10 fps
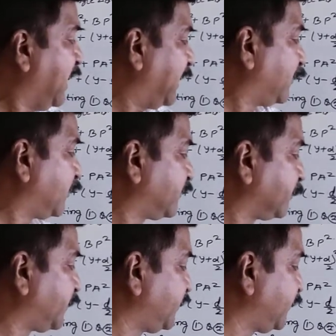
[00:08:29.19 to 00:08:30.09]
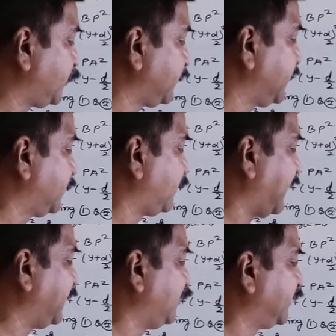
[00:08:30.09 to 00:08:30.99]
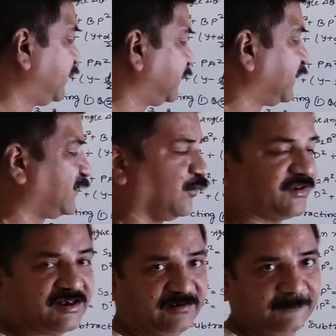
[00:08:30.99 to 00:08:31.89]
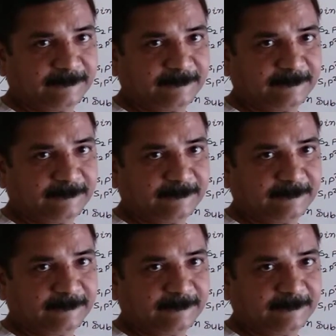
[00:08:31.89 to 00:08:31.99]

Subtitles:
And on substituting these values in this equation,